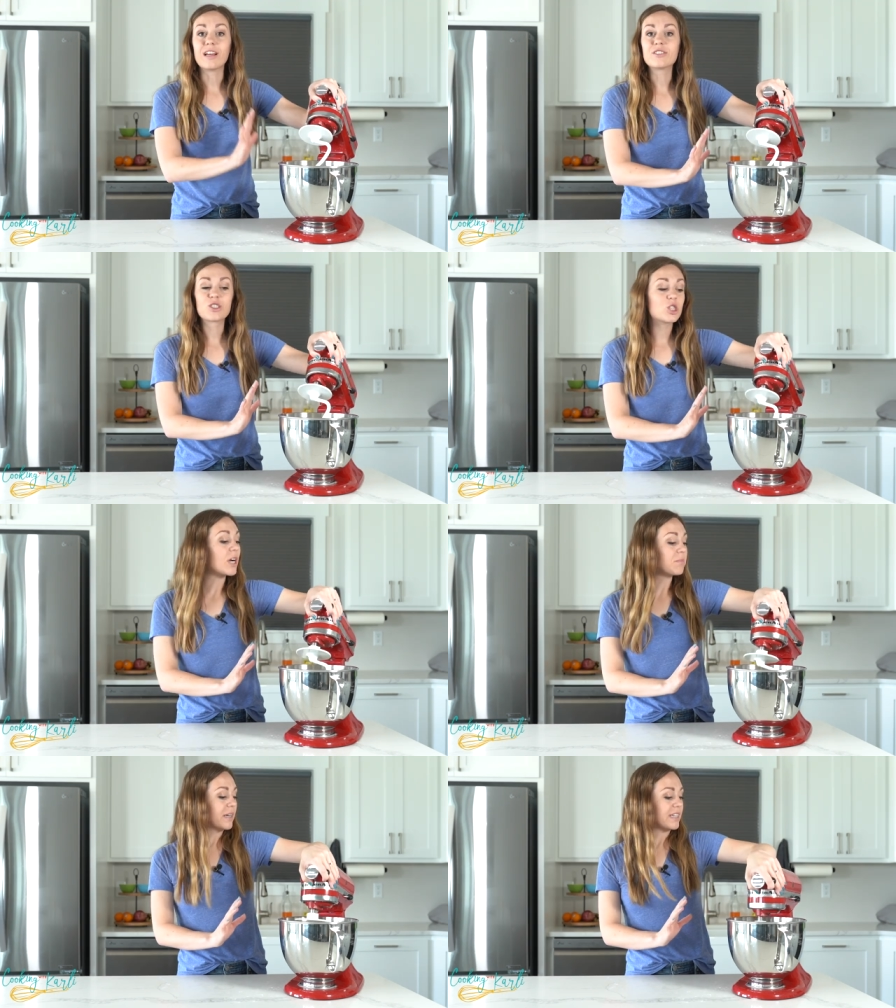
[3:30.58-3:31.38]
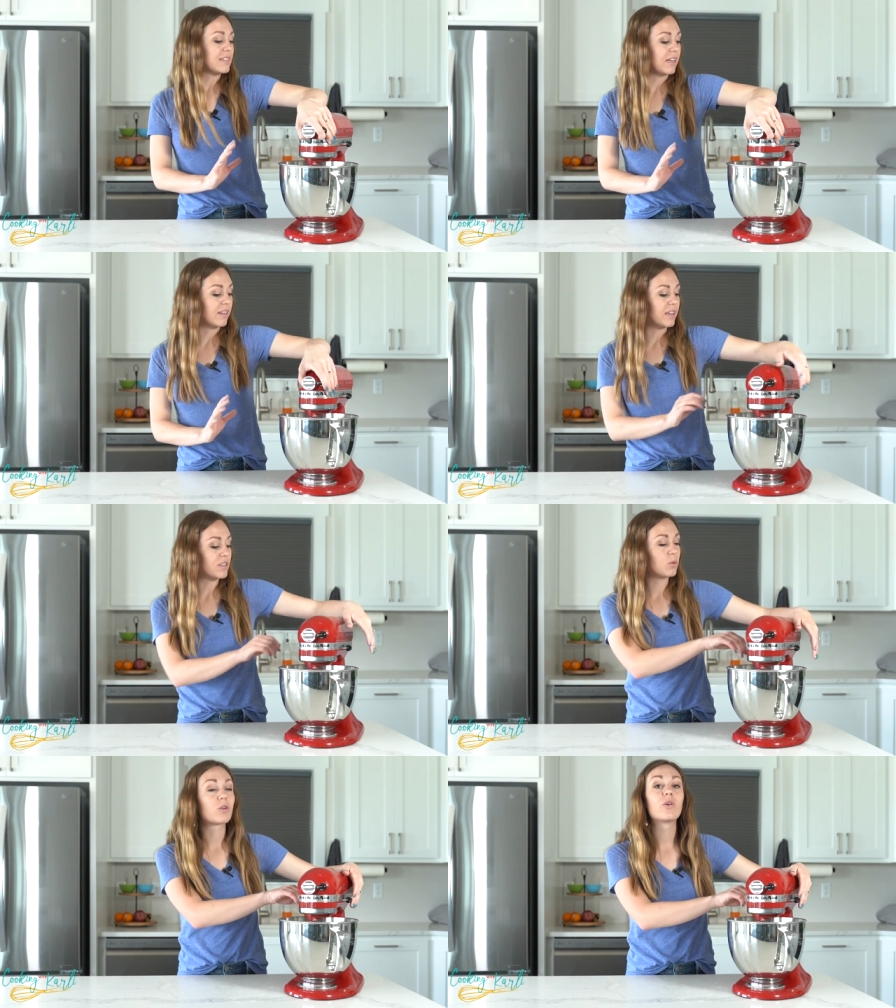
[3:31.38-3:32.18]
Let's start mixing
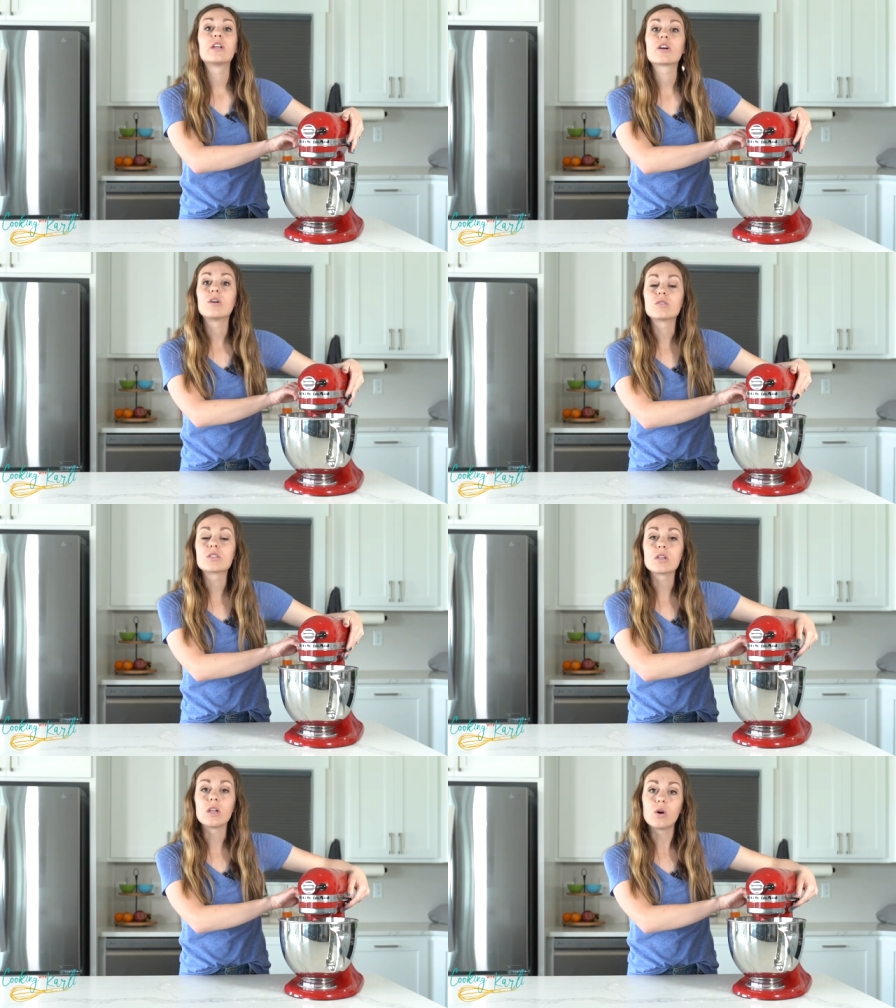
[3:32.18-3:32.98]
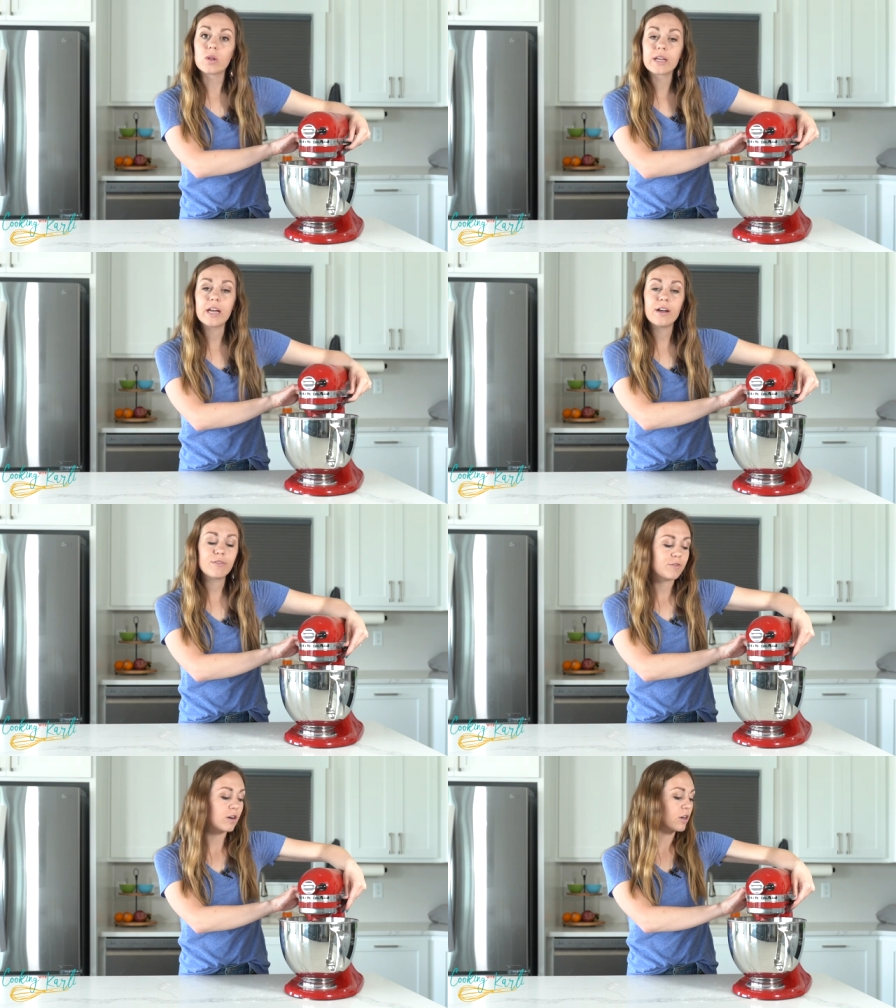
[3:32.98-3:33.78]
this. We're going to go slowly
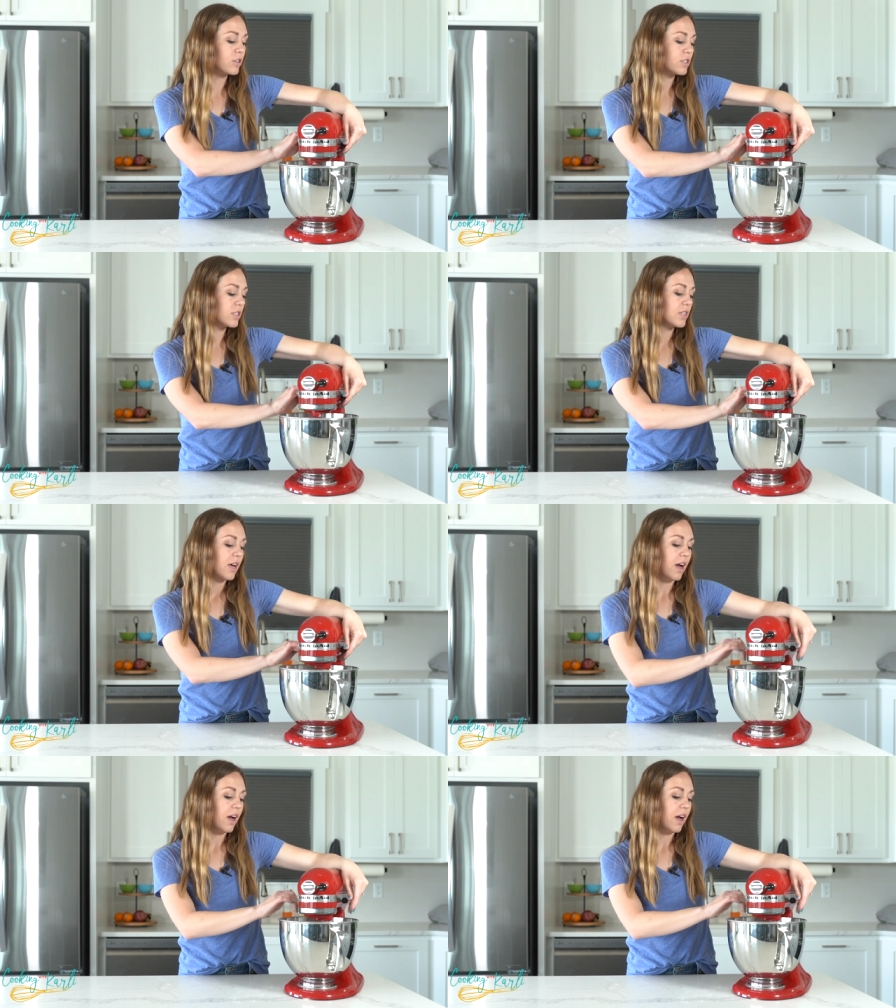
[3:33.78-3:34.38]
at first,